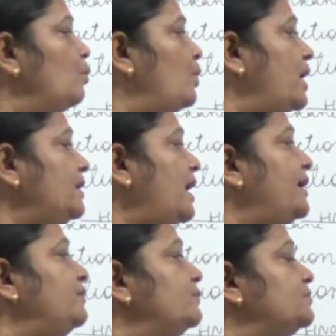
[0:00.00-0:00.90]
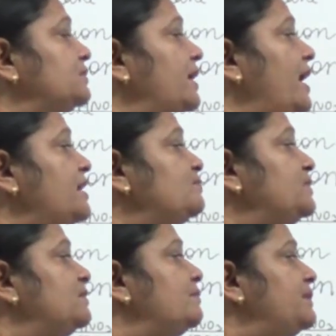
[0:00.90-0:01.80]
one hydrogen has
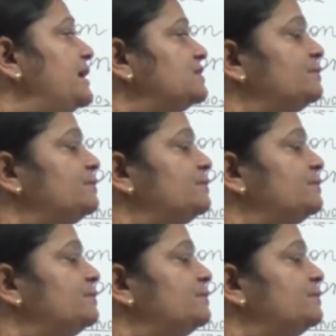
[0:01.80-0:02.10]
been replaced